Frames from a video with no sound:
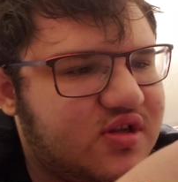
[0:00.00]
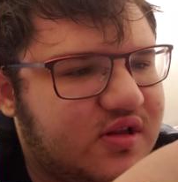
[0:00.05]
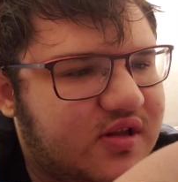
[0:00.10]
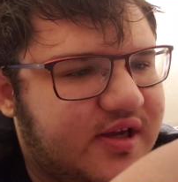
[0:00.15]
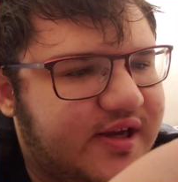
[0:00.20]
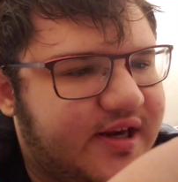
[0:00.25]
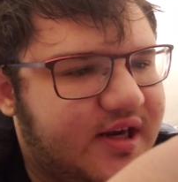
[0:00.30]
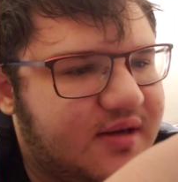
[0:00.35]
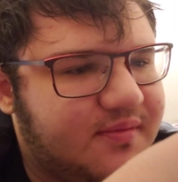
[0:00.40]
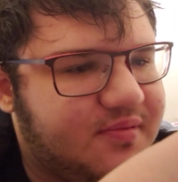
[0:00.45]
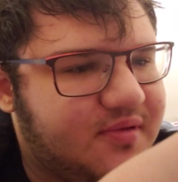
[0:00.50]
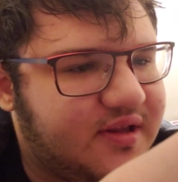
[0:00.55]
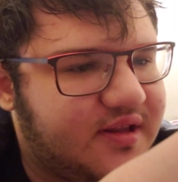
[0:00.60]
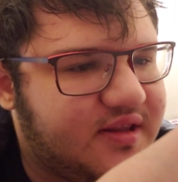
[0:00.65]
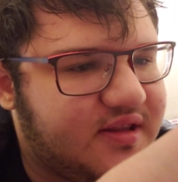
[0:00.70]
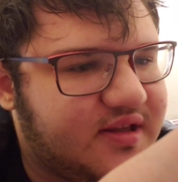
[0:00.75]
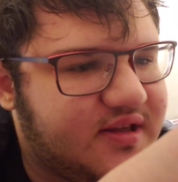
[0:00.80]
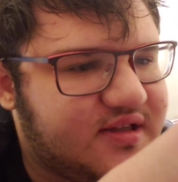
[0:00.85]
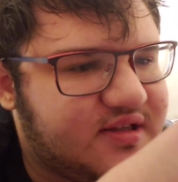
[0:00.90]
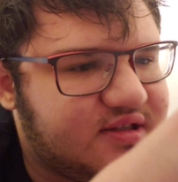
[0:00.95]
line up like
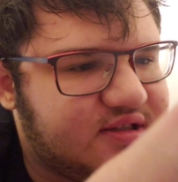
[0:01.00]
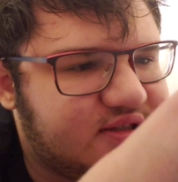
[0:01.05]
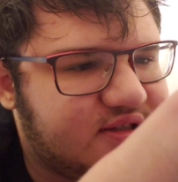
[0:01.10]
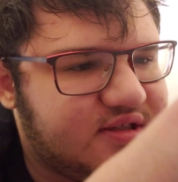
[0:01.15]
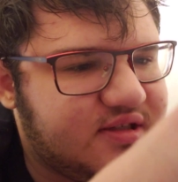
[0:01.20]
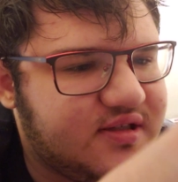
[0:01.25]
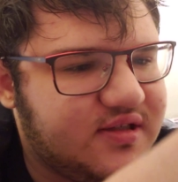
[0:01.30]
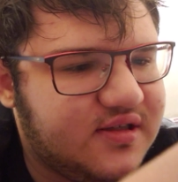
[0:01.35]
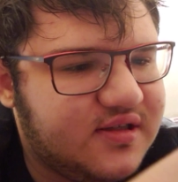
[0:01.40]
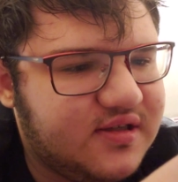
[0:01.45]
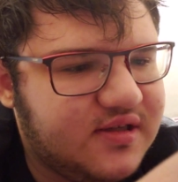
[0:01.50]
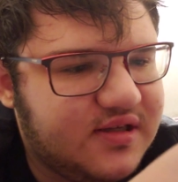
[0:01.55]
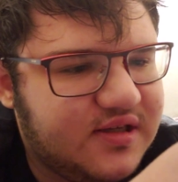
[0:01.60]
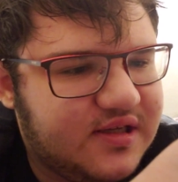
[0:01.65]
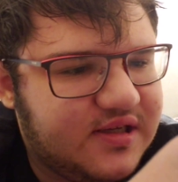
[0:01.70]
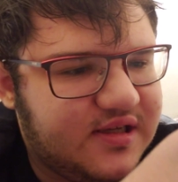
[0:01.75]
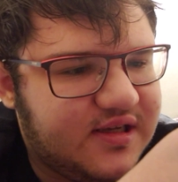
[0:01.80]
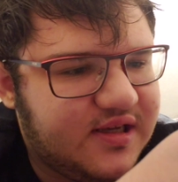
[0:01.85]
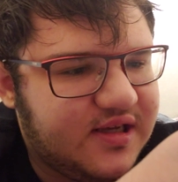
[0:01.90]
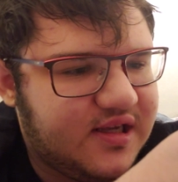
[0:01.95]
this.
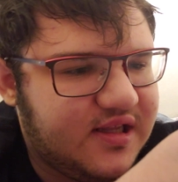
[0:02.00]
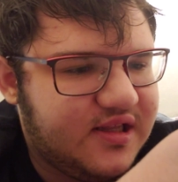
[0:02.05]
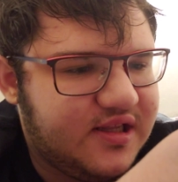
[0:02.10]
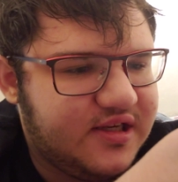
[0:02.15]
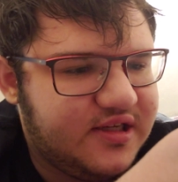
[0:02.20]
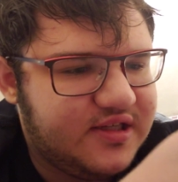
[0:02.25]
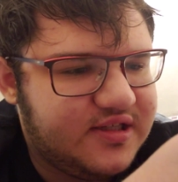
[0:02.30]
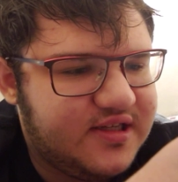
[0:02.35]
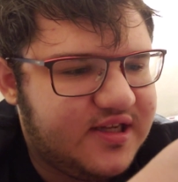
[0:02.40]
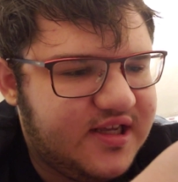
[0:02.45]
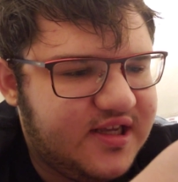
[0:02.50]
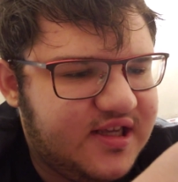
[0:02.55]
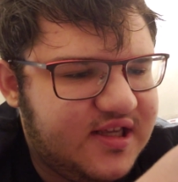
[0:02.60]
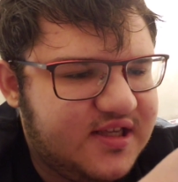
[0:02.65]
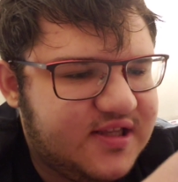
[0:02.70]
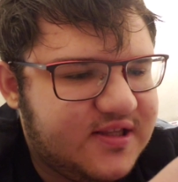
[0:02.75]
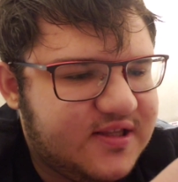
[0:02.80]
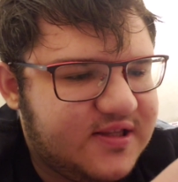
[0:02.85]
And then you take